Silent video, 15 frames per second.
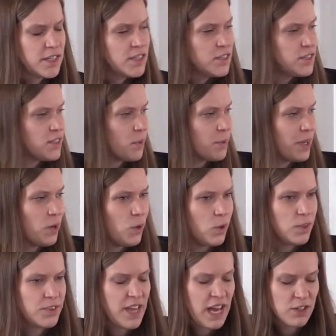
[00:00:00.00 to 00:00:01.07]
So we
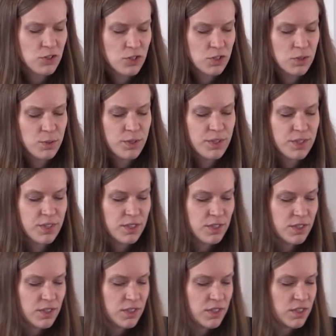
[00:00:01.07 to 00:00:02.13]
hold that truth,
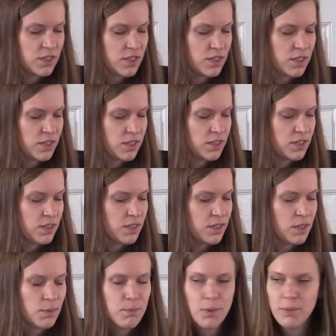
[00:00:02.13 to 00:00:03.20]

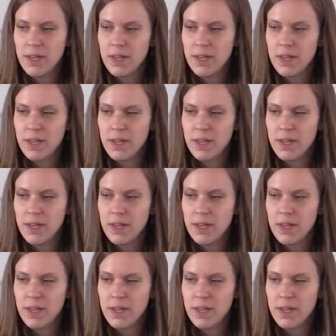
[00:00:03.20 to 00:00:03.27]
but